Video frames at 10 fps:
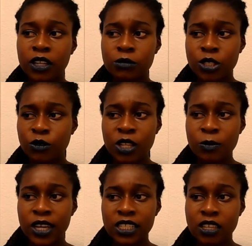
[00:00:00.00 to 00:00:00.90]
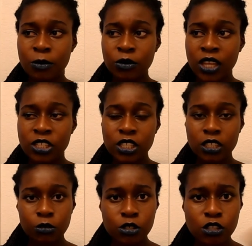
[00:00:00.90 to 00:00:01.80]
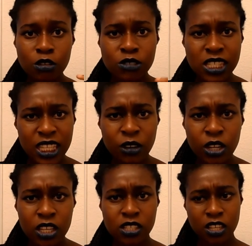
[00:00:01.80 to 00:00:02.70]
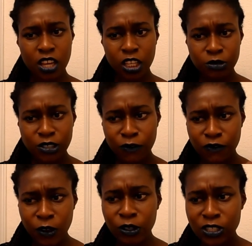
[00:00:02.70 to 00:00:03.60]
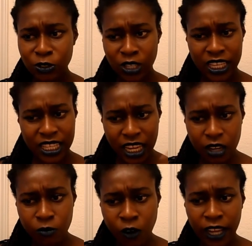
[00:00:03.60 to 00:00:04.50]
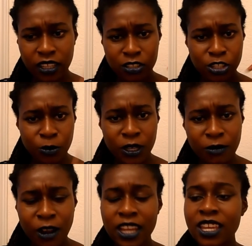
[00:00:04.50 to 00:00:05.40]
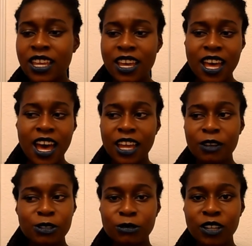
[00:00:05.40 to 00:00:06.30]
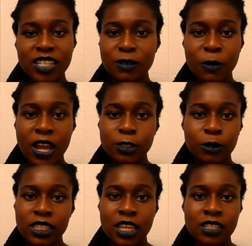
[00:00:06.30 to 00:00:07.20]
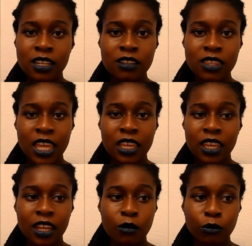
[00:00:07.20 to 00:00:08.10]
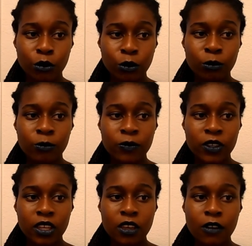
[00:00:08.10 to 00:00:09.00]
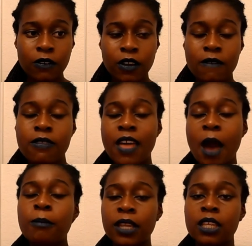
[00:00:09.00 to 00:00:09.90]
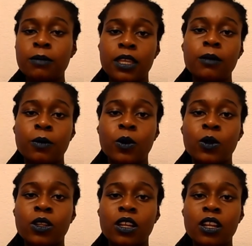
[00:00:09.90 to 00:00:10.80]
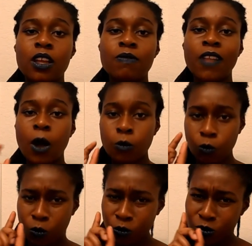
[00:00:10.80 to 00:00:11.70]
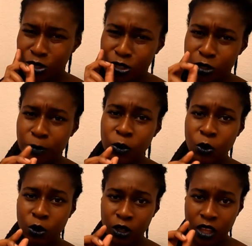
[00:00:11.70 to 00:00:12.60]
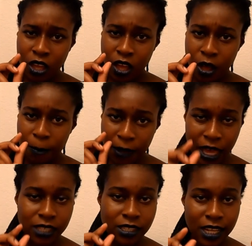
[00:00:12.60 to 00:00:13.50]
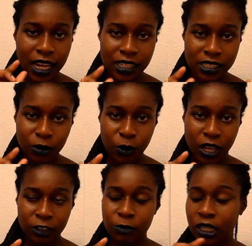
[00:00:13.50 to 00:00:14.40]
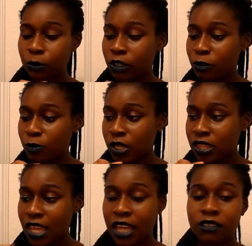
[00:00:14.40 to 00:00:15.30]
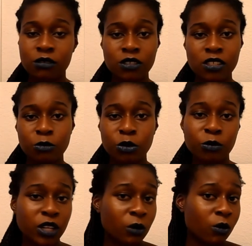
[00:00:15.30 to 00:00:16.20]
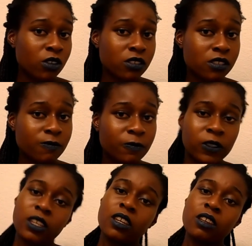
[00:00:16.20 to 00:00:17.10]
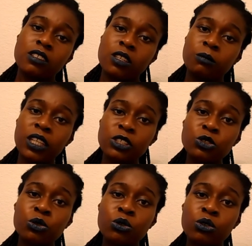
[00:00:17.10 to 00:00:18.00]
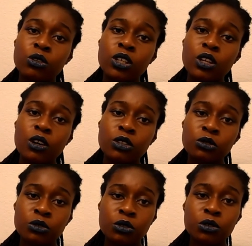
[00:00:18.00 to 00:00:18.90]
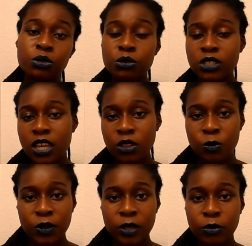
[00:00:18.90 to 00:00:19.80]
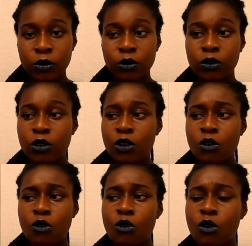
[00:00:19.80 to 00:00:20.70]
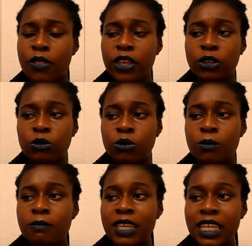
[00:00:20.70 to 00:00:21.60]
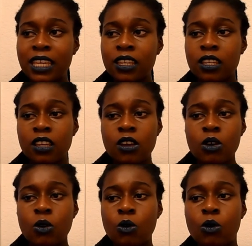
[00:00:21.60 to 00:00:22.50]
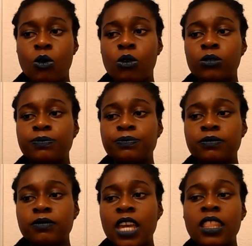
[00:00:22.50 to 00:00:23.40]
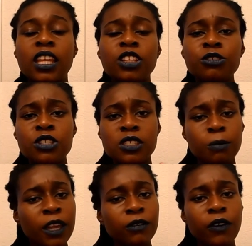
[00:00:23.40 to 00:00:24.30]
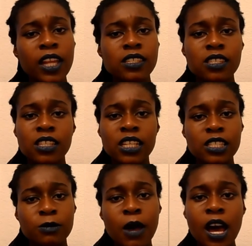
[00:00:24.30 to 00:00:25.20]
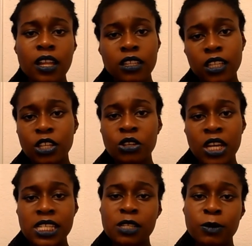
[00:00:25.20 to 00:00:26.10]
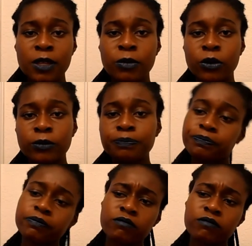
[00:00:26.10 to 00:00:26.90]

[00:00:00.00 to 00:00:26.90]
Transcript: But she really picked up on that. She's like, you were so serious. You're so focused on like getting it right and doing it right. And I was really surprised, because I didn't think in a room full of that many people, that small personality quirk of mine would have been that noticeable, but it was. So make sure you're not cruel to other people, or that you're not mean, and that you just make friends and like smile and like, you're nice to people.